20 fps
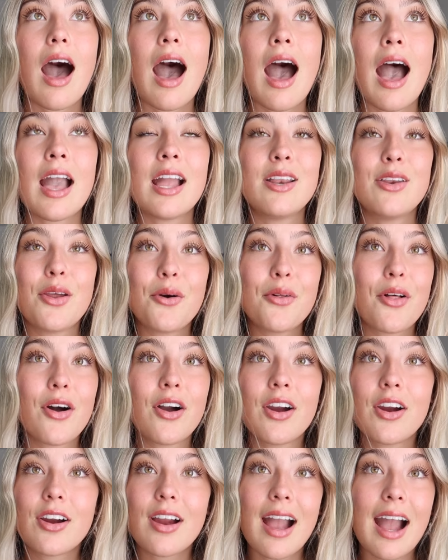I no
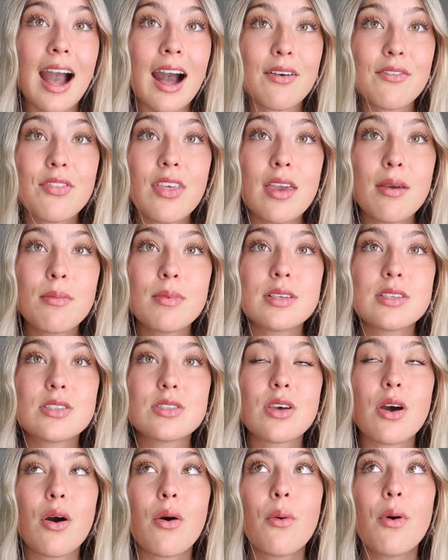longer have them.
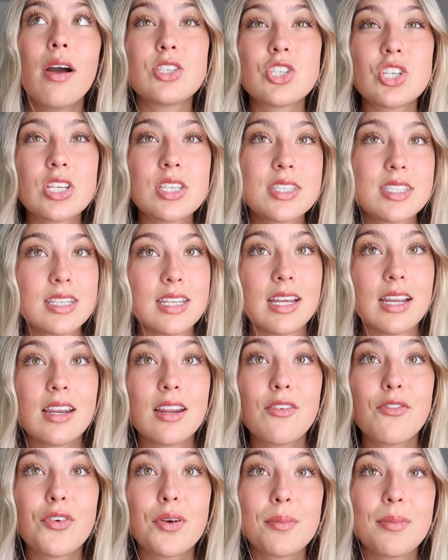So it's just
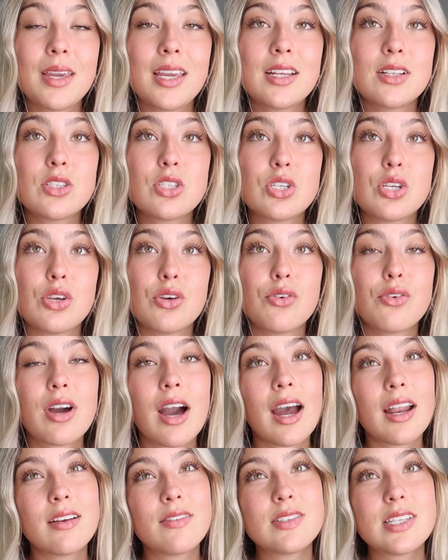needed for me to
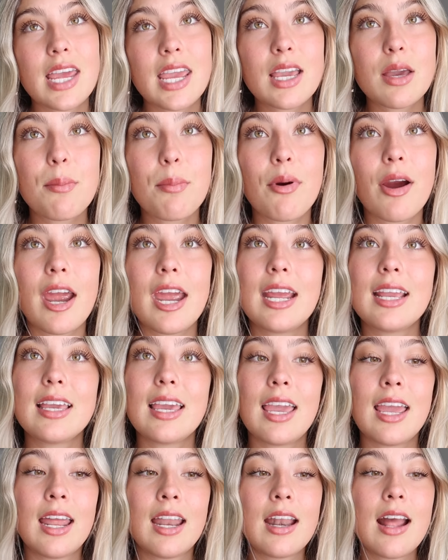kind of take a
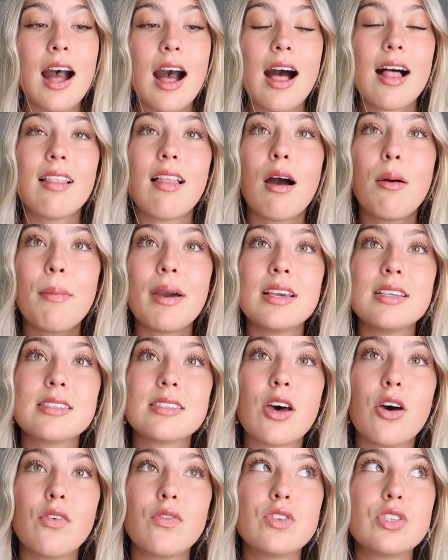break and allow
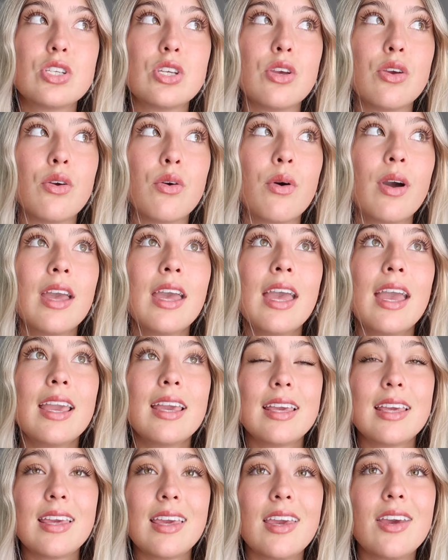myself to
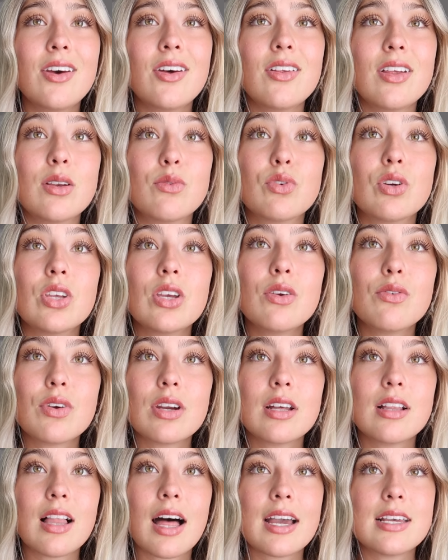heal and really
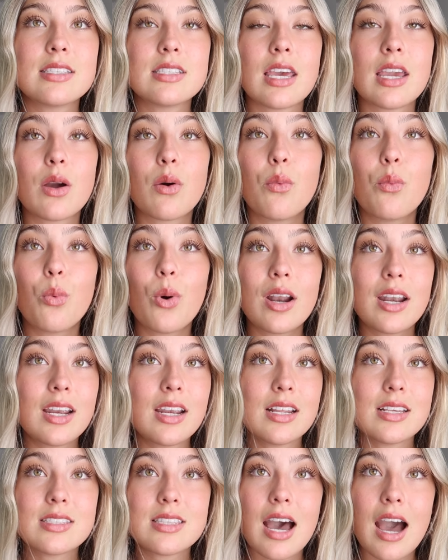realize like what
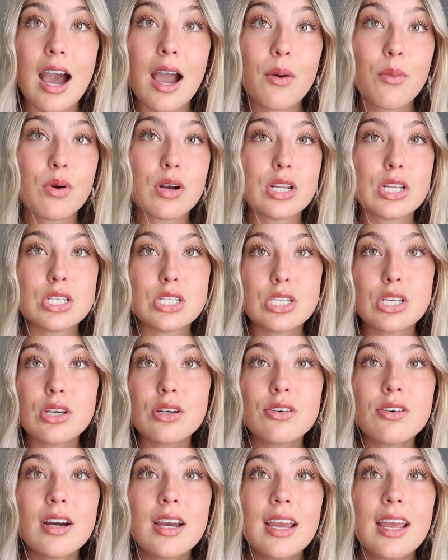it is that I want to
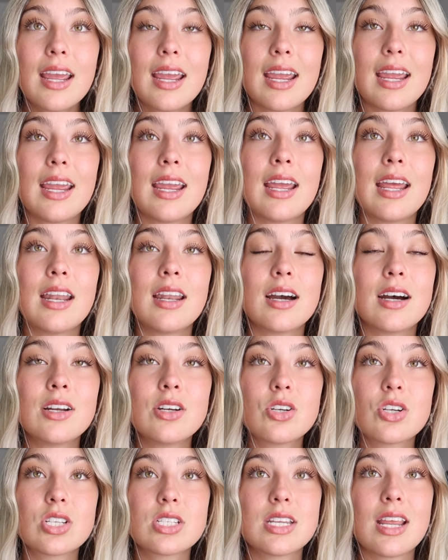do, and
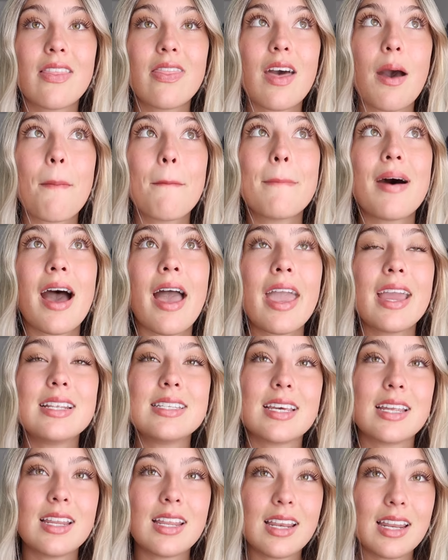understand that my
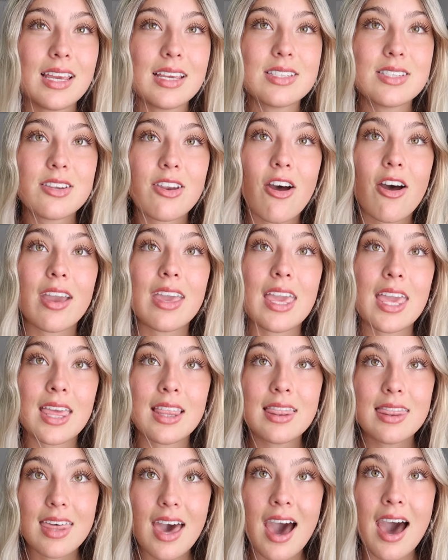identity is not
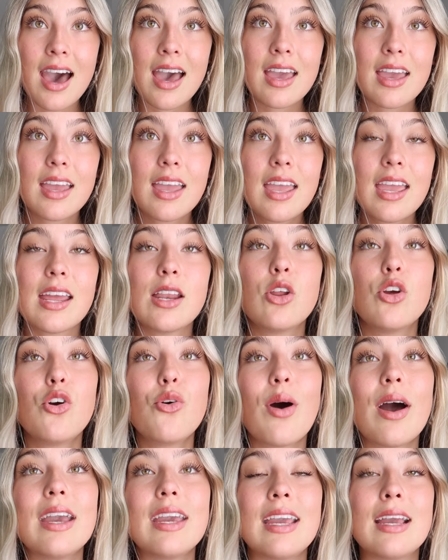in that and
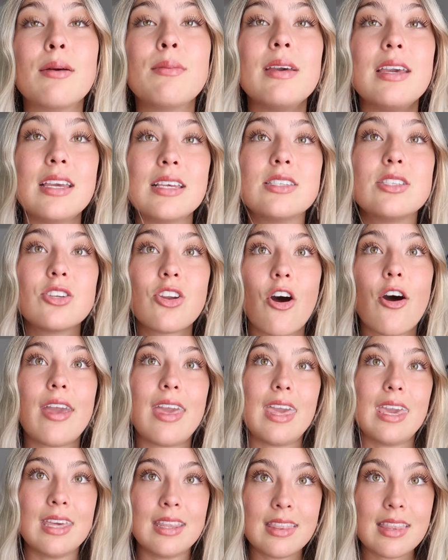who I am is
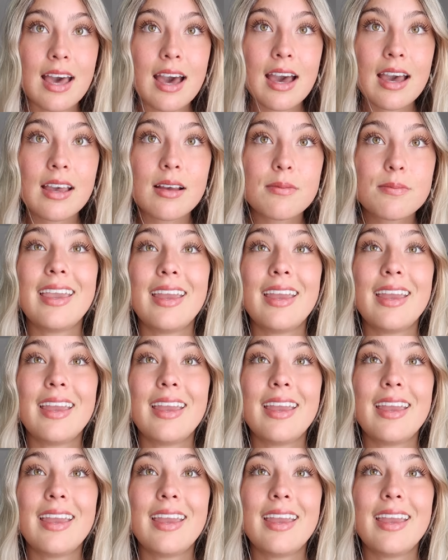not in that.